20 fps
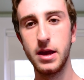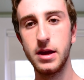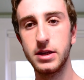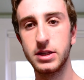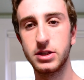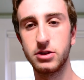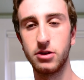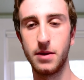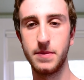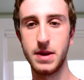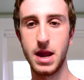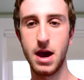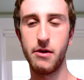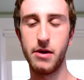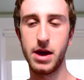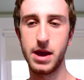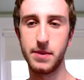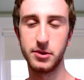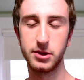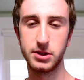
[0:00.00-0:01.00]
So I'm now
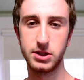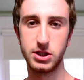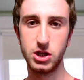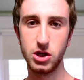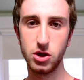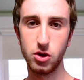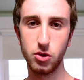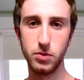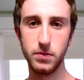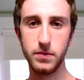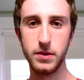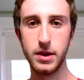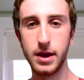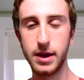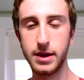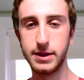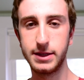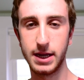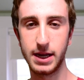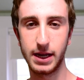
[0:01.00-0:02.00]
able to
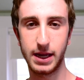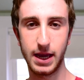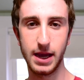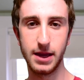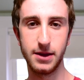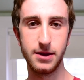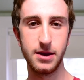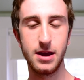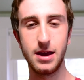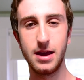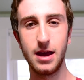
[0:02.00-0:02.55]
dedicate